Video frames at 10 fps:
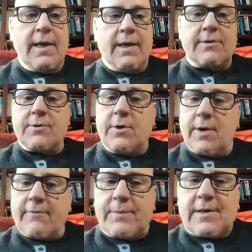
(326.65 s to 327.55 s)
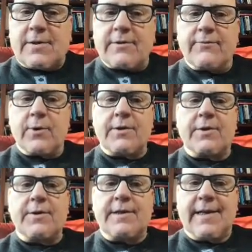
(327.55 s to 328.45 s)
And so you have pieces of work that
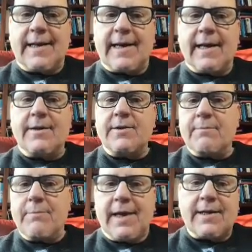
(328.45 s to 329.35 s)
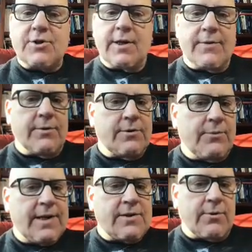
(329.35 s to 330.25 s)
are dedicated to managing those
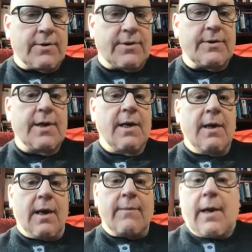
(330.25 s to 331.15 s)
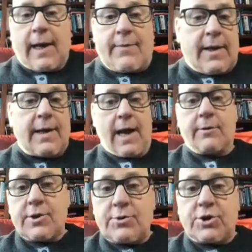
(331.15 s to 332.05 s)
resources, and then how do
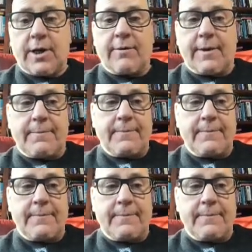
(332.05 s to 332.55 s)
you share them?